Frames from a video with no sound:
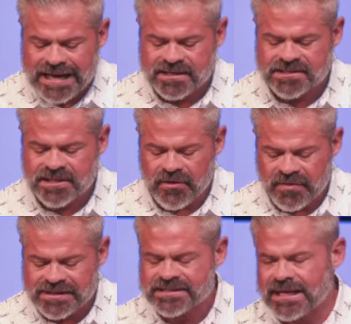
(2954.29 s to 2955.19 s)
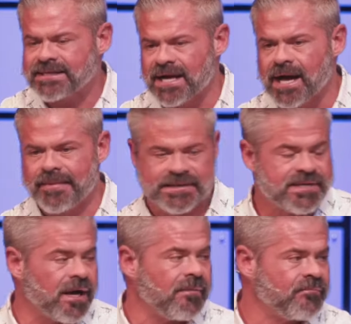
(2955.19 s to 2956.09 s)
Yes, the set
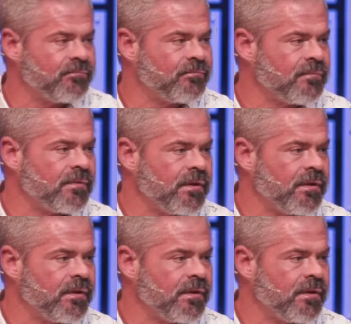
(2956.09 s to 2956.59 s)
time has come.